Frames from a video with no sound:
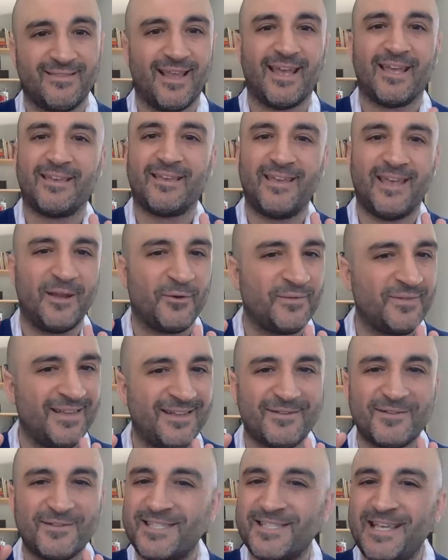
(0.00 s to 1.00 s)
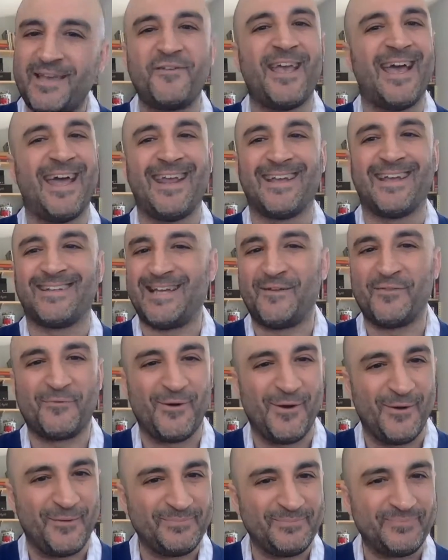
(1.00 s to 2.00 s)
Like it'll save you a headache down the
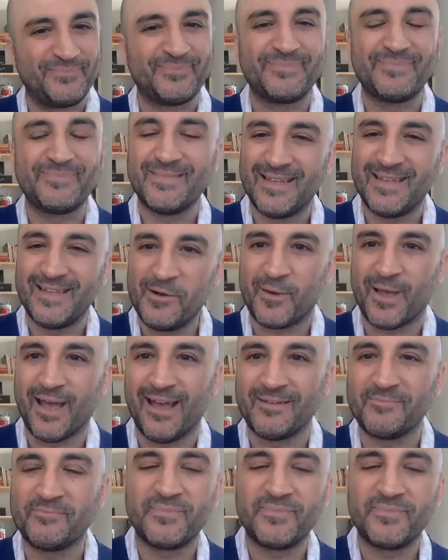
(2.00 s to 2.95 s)
road. Okay.